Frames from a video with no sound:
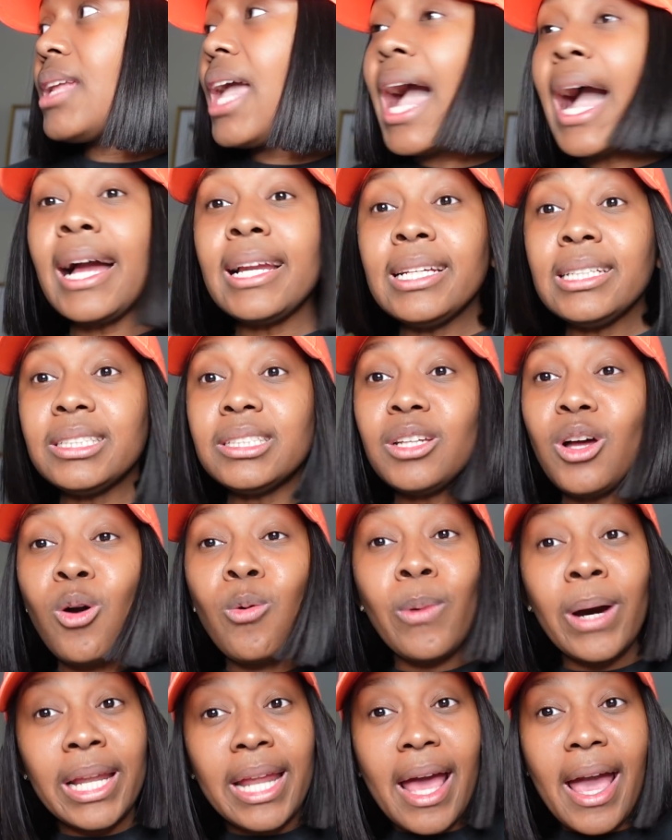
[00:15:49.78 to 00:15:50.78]
I need to know
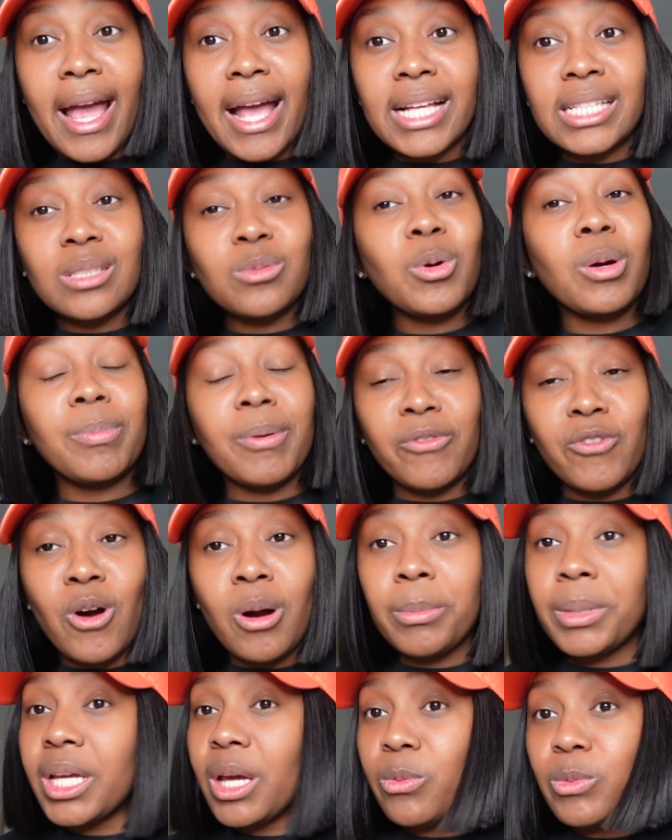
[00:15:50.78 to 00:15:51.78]
what ads were
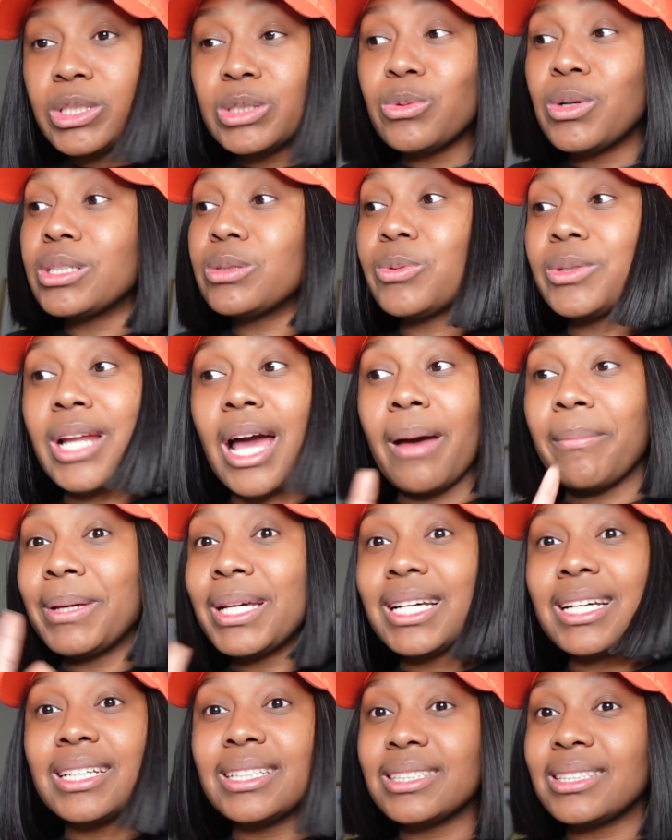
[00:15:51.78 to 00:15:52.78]
performing and which ones were not,
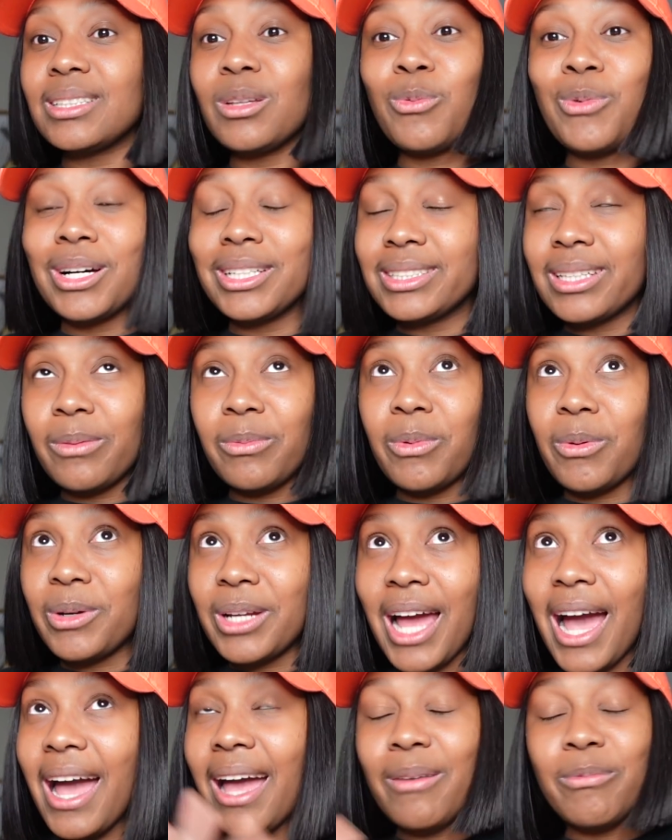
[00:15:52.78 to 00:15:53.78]
because the ones that were
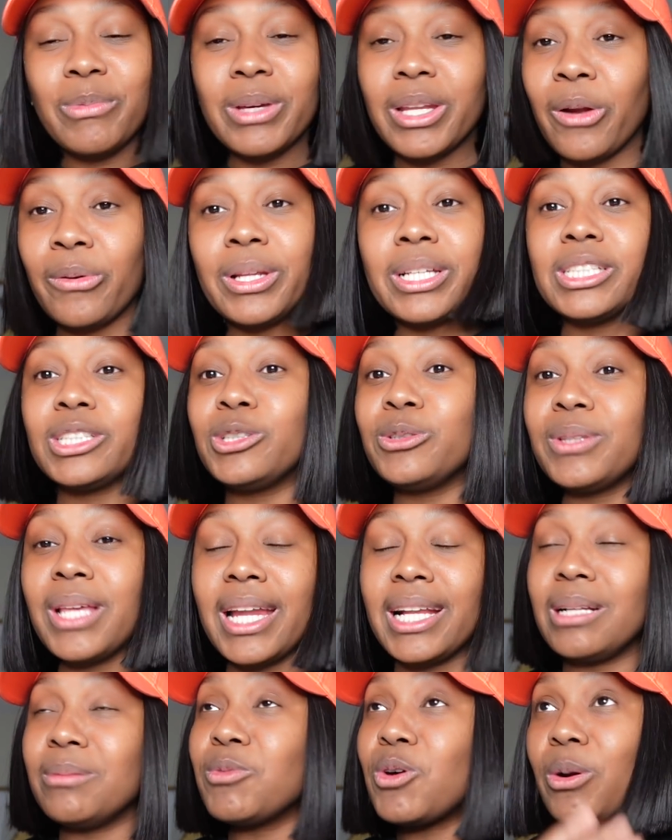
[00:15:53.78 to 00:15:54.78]
not, we don't need to do that
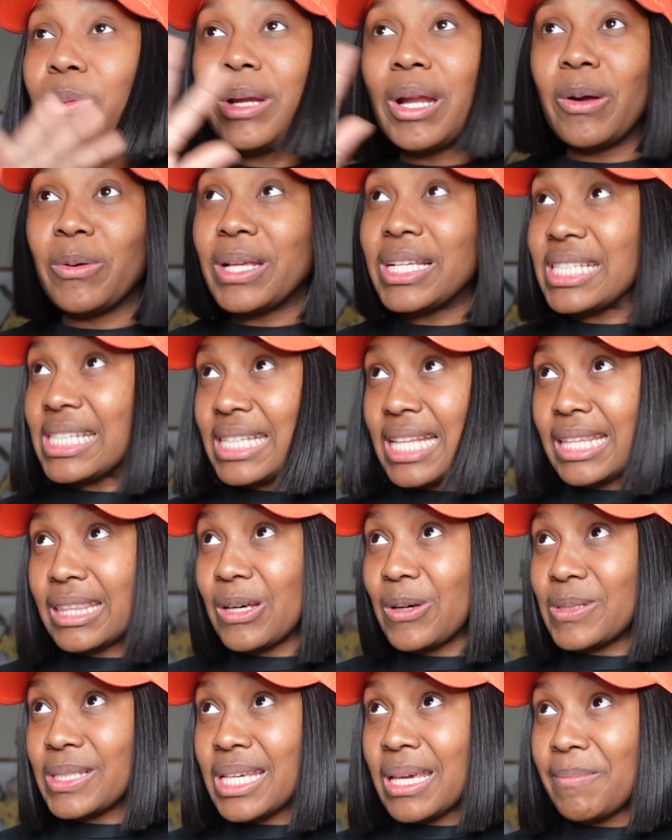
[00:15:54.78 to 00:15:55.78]
anymore. We don't need to let
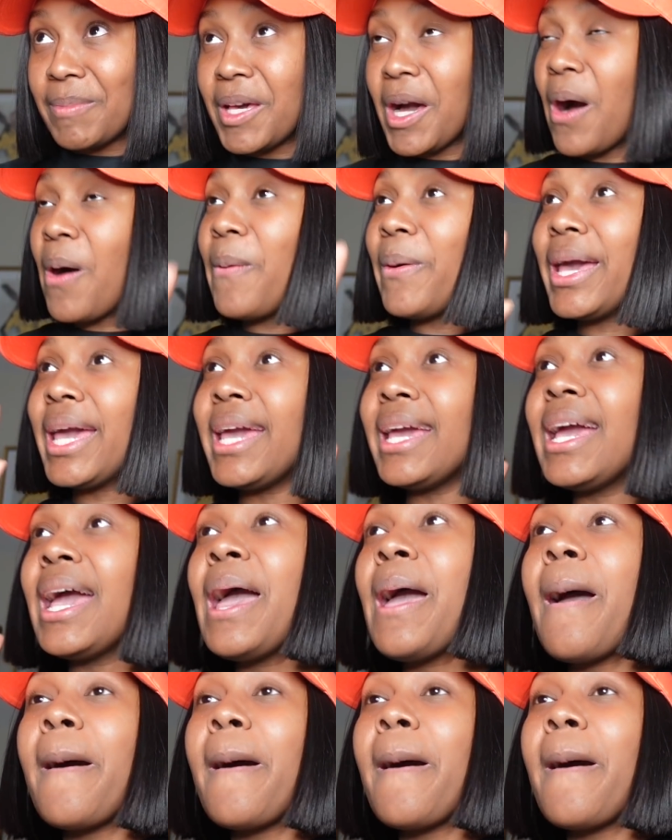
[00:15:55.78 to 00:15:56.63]
those keep going.